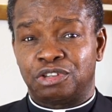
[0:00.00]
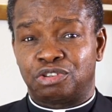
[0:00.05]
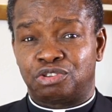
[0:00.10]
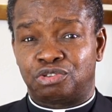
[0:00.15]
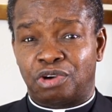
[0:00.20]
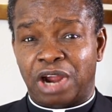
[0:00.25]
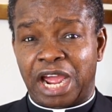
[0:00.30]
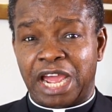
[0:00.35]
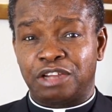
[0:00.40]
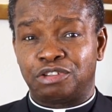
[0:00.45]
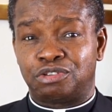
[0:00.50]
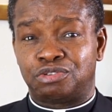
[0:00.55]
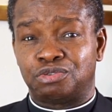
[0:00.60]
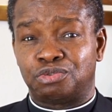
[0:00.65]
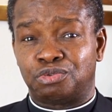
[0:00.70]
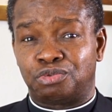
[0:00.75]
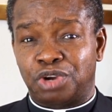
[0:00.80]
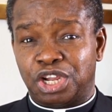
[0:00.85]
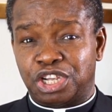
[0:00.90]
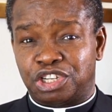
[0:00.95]
try to
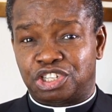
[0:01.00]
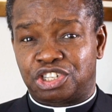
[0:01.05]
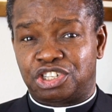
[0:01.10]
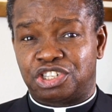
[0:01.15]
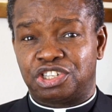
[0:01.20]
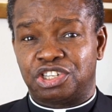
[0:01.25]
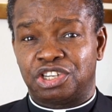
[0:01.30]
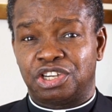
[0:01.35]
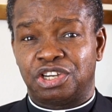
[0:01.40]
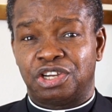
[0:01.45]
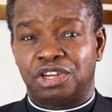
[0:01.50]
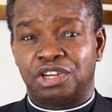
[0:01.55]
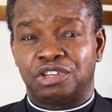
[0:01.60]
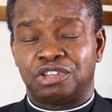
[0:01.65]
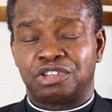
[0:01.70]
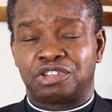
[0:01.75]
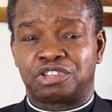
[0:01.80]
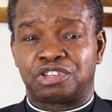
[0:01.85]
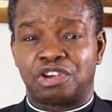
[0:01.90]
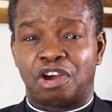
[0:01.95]
reach
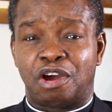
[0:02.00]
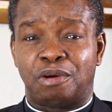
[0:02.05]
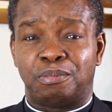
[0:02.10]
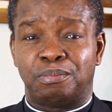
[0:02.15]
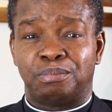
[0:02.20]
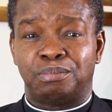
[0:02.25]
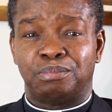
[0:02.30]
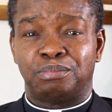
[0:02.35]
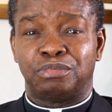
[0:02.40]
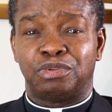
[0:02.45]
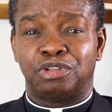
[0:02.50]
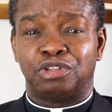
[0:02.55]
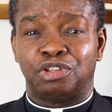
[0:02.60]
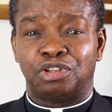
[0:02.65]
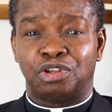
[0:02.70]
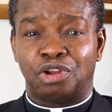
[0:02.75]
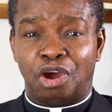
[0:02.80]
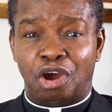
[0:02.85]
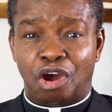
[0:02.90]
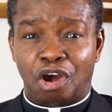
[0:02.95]
some
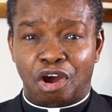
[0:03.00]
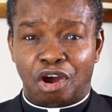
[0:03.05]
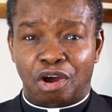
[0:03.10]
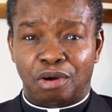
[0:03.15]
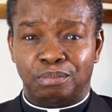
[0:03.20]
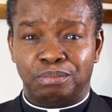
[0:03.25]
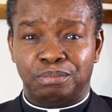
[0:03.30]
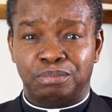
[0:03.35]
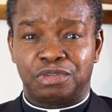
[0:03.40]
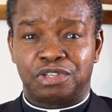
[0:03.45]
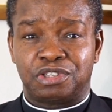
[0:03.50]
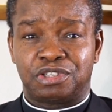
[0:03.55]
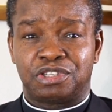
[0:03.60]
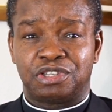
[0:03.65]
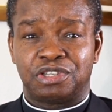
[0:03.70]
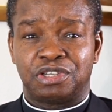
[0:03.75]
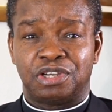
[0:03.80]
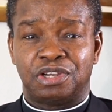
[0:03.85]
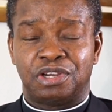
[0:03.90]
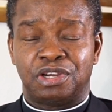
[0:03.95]

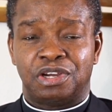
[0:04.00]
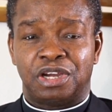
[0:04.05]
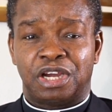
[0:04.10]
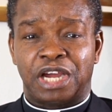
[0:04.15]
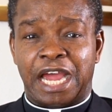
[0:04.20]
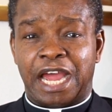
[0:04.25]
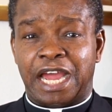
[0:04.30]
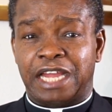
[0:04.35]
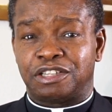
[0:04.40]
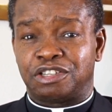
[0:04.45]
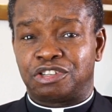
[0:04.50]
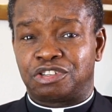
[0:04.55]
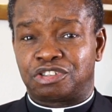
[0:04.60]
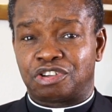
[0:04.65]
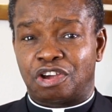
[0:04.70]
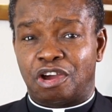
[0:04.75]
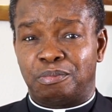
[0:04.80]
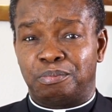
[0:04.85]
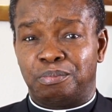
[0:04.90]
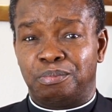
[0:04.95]
norms and
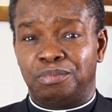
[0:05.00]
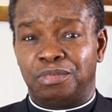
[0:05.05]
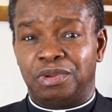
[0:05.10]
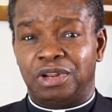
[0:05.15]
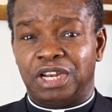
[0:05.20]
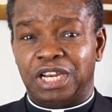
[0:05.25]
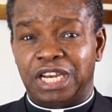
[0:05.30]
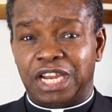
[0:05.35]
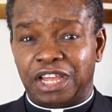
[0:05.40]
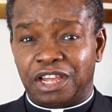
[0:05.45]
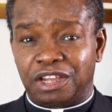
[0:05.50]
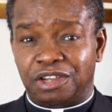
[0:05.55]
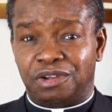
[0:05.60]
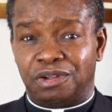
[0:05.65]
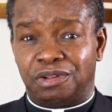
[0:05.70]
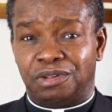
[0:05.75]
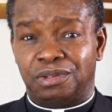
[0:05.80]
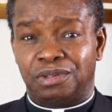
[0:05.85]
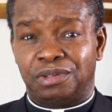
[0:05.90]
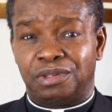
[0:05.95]
some
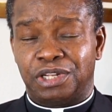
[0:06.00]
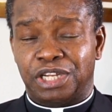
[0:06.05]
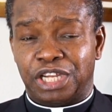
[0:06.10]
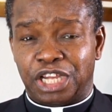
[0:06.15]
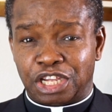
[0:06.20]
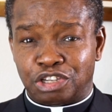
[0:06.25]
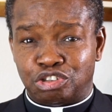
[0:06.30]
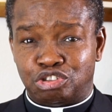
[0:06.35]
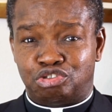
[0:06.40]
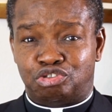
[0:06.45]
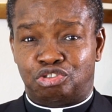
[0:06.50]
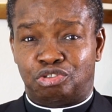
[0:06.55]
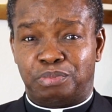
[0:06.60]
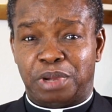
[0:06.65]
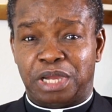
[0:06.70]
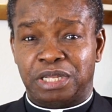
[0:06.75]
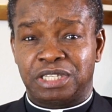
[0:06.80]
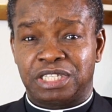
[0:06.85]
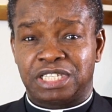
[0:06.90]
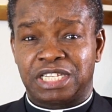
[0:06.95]
legal
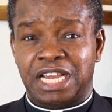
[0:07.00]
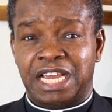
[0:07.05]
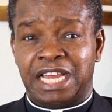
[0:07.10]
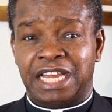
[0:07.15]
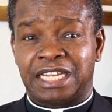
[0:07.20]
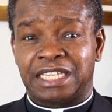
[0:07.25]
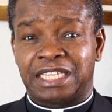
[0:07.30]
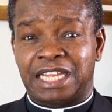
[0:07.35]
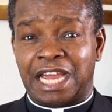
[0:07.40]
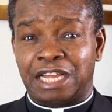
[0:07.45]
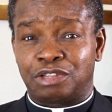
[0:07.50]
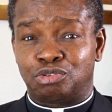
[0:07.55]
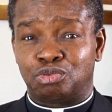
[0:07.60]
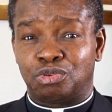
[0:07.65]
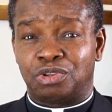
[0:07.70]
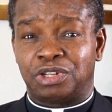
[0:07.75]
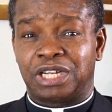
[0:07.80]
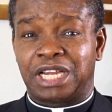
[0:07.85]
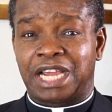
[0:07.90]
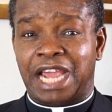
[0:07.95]
instruments that
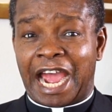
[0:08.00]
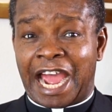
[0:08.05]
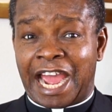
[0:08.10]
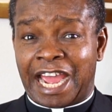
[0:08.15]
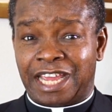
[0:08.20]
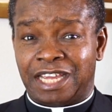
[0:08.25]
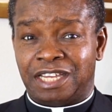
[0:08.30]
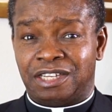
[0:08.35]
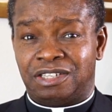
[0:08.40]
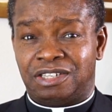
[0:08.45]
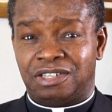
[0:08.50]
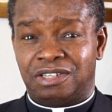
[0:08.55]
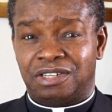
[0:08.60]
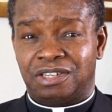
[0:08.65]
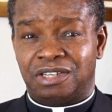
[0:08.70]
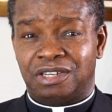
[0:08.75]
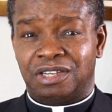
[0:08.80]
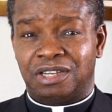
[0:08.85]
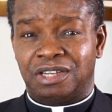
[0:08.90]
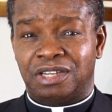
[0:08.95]
will guide
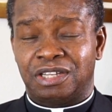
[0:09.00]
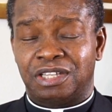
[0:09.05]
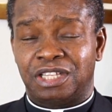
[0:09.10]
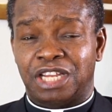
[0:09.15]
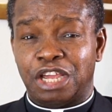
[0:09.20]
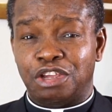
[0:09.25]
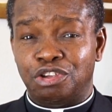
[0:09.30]
the